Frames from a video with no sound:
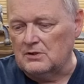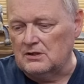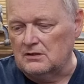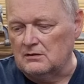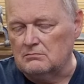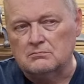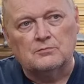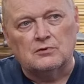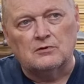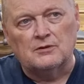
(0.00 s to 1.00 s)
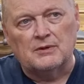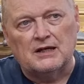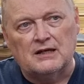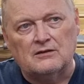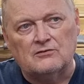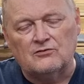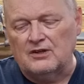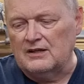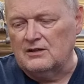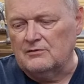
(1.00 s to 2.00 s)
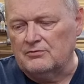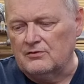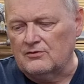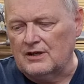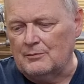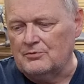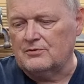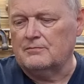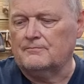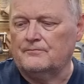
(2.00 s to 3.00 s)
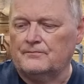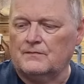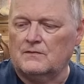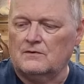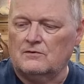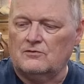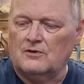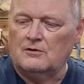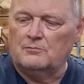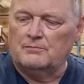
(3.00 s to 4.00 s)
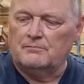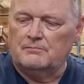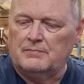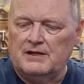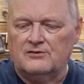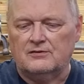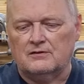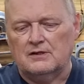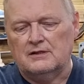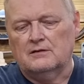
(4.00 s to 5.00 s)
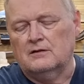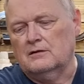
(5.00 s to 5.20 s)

me probably about 10 different tabs. So basically